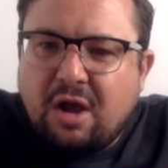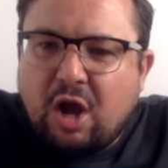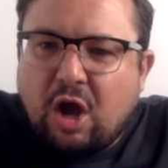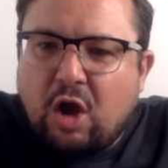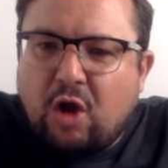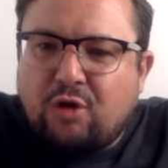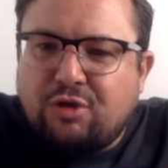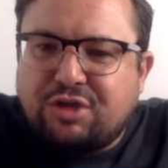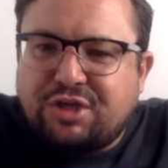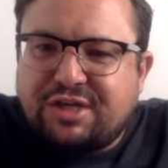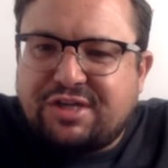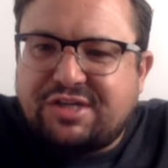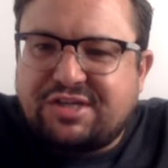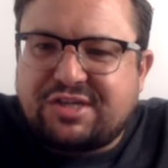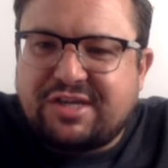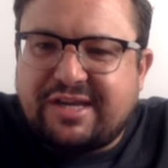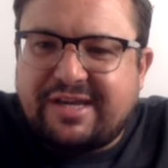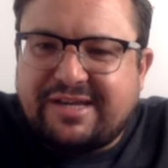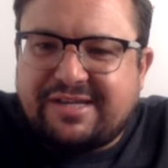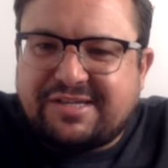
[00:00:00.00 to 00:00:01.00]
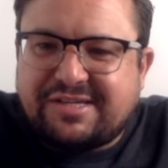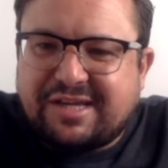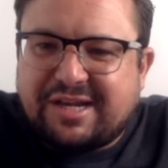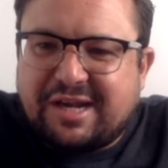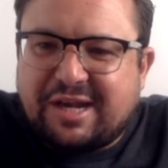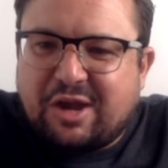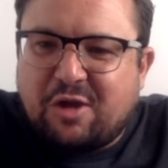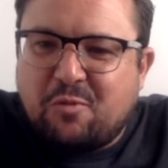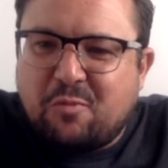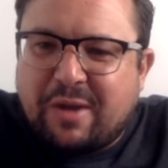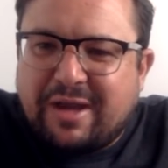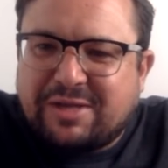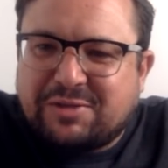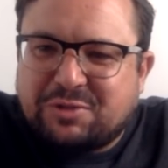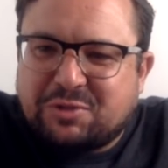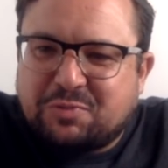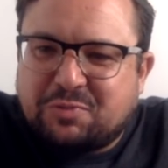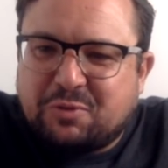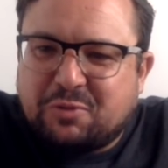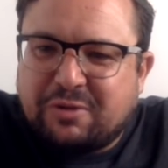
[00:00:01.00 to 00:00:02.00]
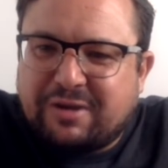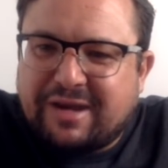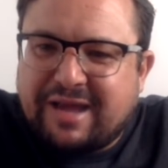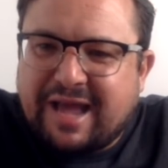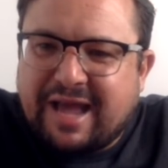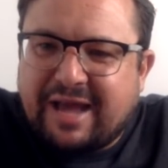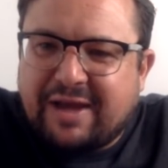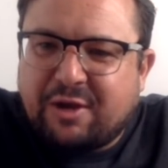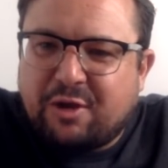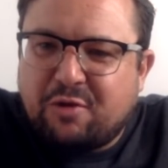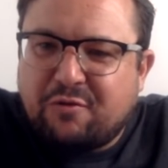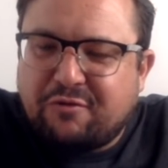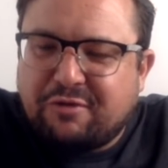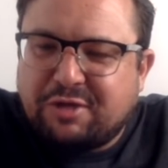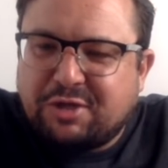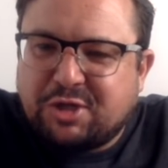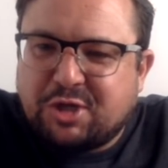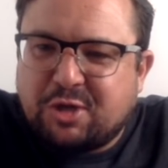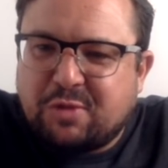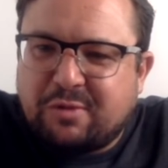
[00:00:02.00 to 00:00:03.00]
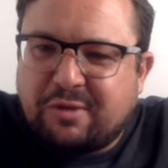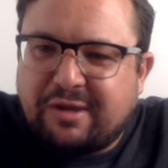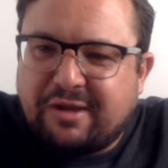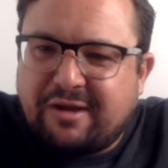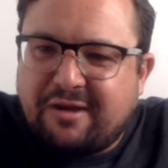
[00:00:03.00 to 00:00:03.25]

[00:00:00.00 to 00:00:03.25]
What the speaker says: Archie C said Lomas was born in Hanover in Germany.